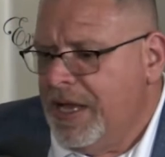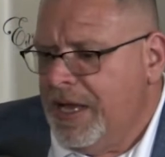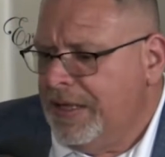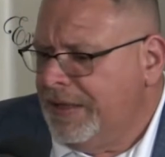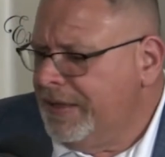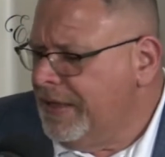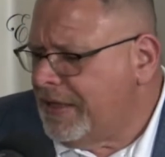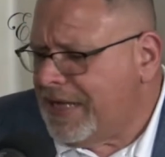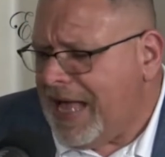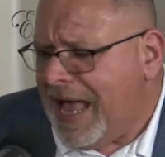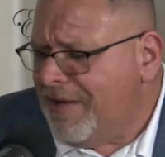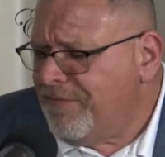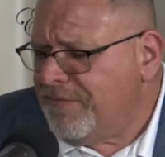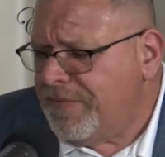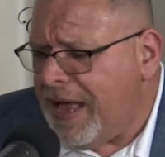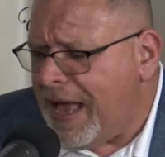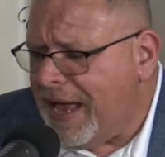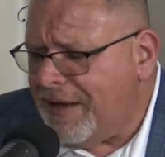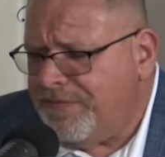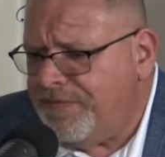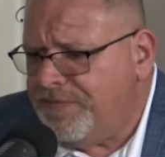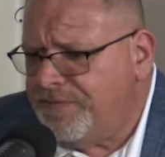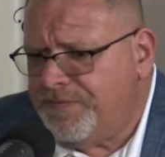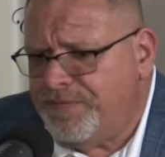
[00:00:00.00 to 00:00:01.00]
look i've,
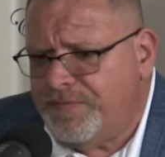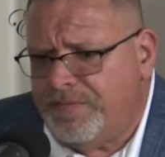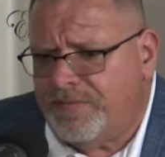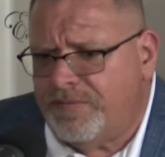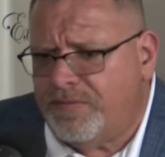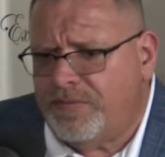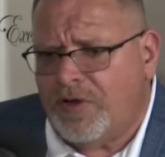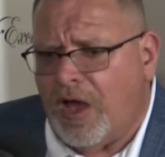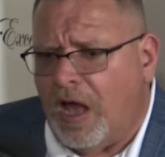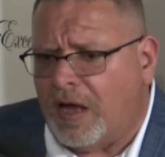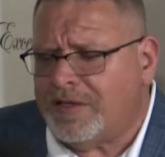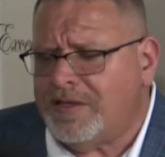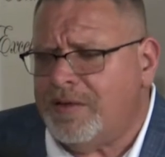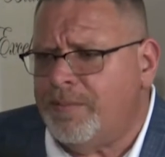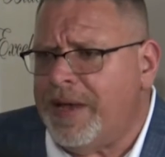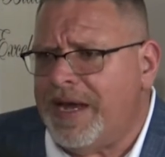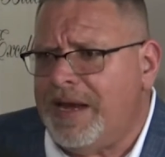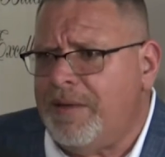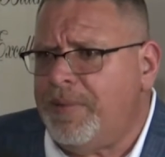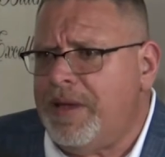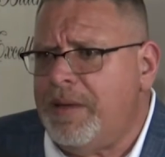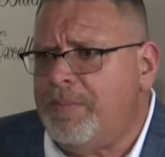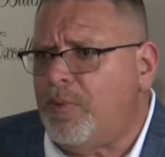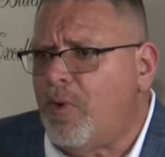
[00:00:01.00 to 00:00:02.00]
I've talked to
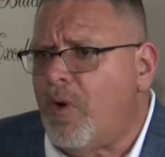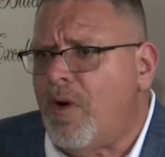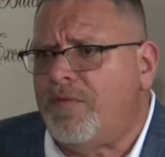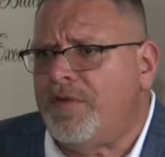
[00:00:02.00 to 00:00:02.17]
many people